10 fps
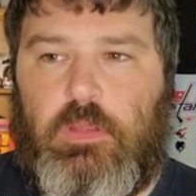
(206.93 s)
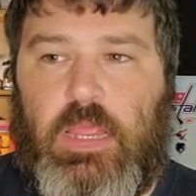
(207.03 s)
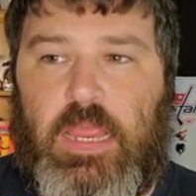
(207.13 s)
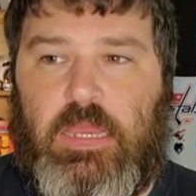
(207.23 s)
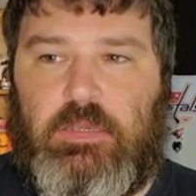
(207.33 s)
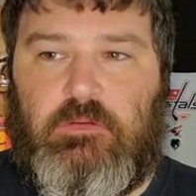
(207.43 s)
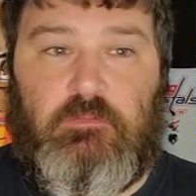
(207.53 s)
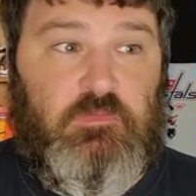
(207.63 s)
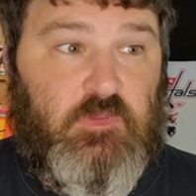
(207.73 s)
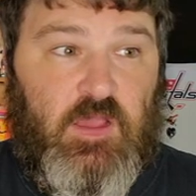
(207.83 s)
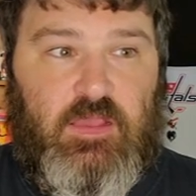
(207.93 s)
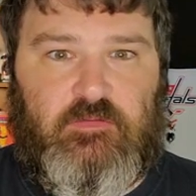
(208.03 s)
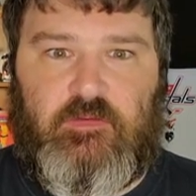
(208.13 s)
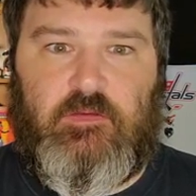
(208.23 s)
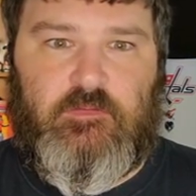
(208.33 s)
and the
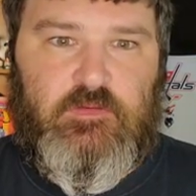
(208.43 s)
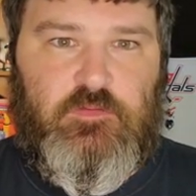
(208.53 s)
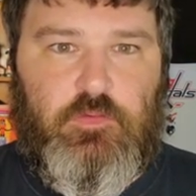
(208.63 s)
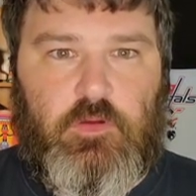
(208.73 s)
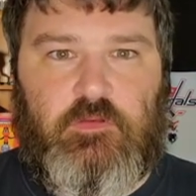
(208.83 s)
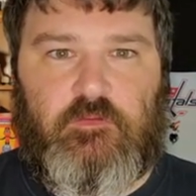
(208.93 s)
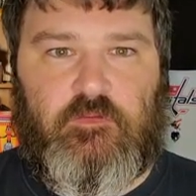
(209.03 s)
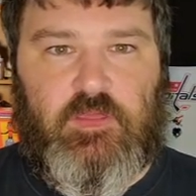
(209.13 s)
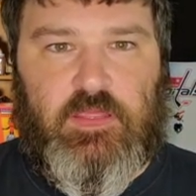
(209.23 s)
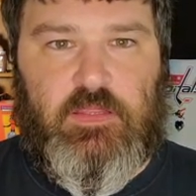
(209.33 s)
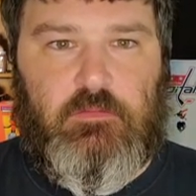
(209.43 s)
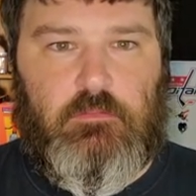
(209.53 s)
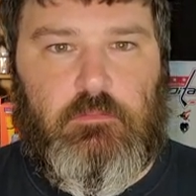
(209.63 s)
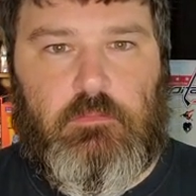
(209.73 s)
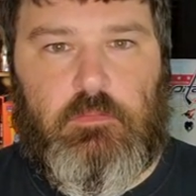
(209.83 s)
hostiles that you couldn't see,
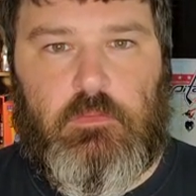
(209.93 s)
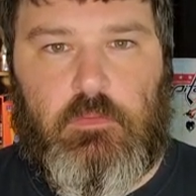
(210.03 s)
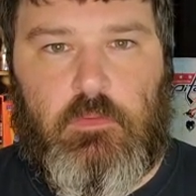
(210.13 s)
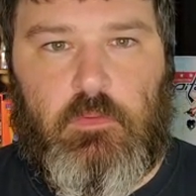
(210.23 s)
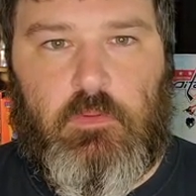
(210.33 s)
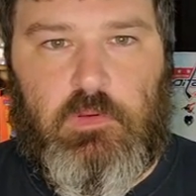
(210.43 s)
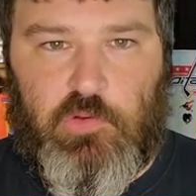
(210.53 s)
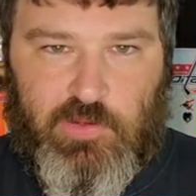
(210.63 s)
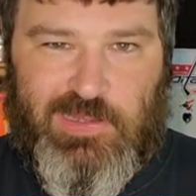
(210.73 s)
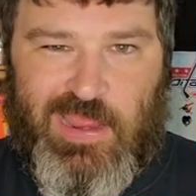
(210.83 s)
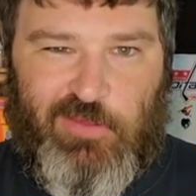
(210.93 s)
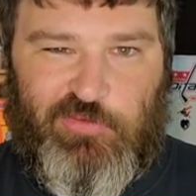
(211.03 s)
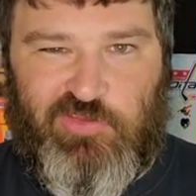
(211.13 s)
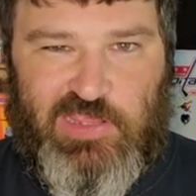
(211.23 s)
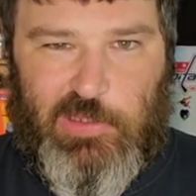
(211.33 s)
you can now
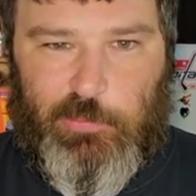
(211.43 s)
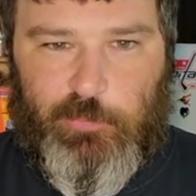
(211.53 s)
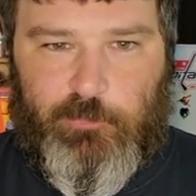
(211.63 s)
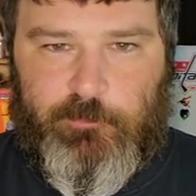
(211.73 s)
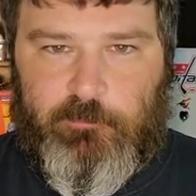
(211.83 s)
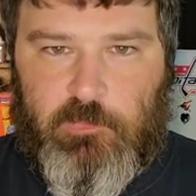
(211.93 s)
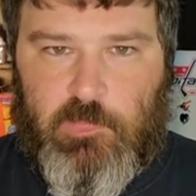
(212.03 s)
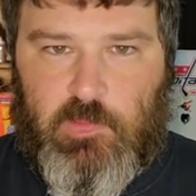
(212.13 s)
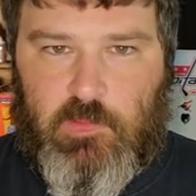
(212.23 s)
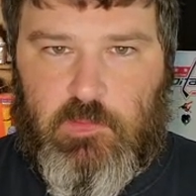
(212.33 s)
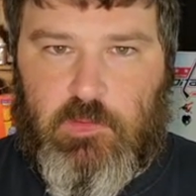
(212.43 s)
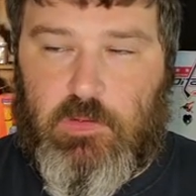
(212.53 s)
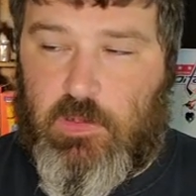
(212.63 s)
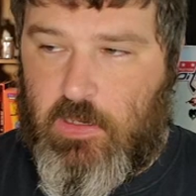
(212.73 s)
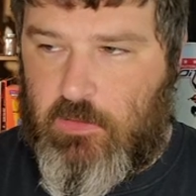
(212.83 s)
see.
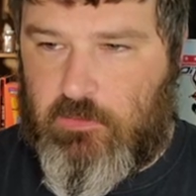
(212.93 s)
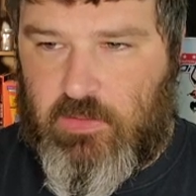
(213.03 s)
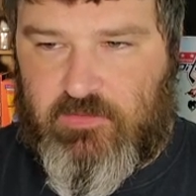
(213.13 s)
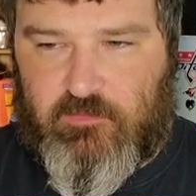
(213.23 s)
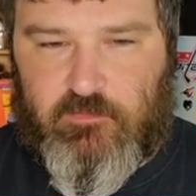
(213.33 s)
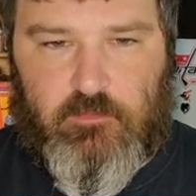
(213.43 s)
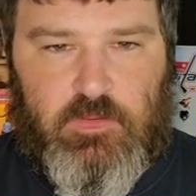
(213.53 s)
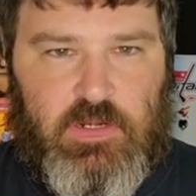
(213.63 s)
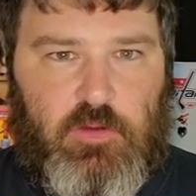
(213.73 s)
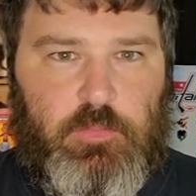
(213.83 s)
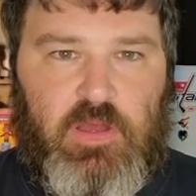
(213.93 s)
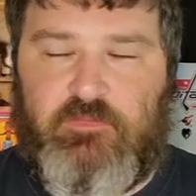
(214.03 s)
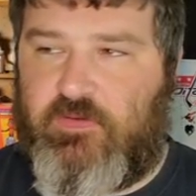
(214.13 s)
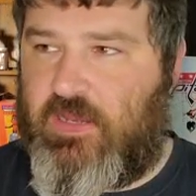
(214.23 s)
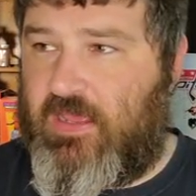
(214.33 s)
And like the Cerrito
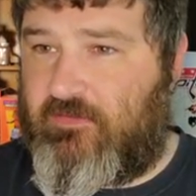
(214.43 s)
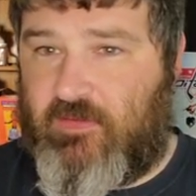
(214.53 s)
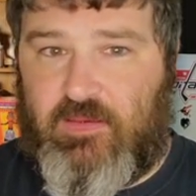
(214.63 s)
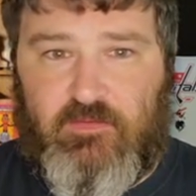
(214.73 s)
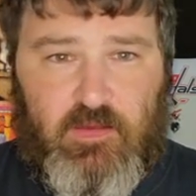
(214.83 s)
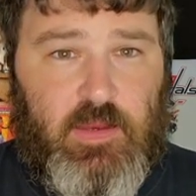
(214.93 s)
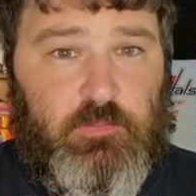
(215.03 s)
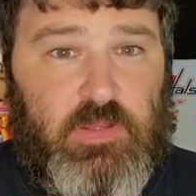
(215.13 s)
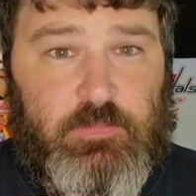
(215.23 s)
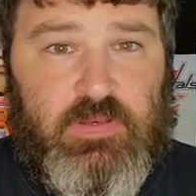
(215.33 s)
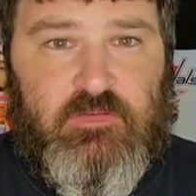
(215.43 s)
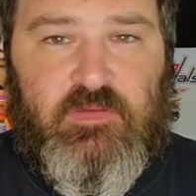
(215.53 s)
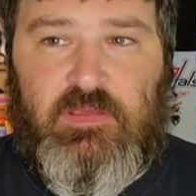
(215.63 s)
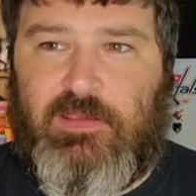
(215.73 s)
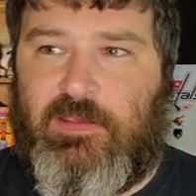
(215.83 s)
buff, it has a time limit
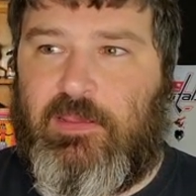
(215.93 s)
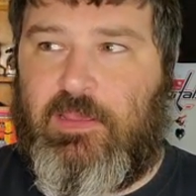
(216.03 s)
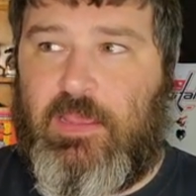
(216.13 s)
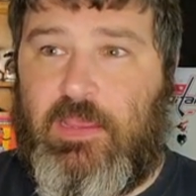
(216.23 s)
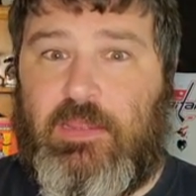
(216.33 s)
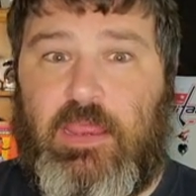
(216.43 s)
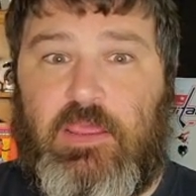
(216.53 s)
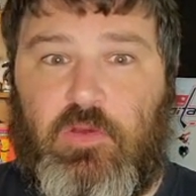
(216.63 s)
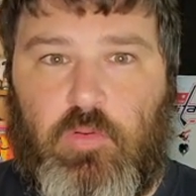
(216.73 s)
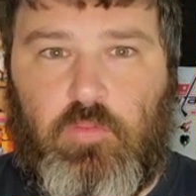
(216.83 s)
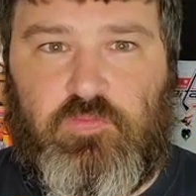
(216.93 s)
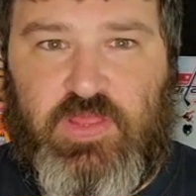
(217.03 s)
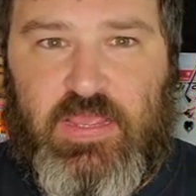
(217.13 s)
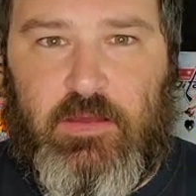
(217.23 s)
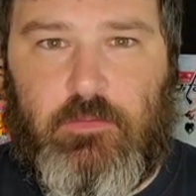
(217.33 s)
and a
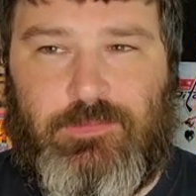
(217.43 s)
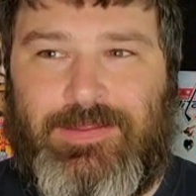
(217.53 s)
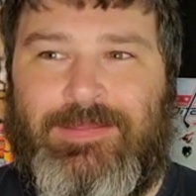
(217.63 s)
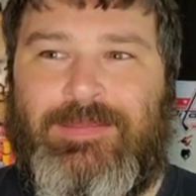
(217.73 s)
cooldown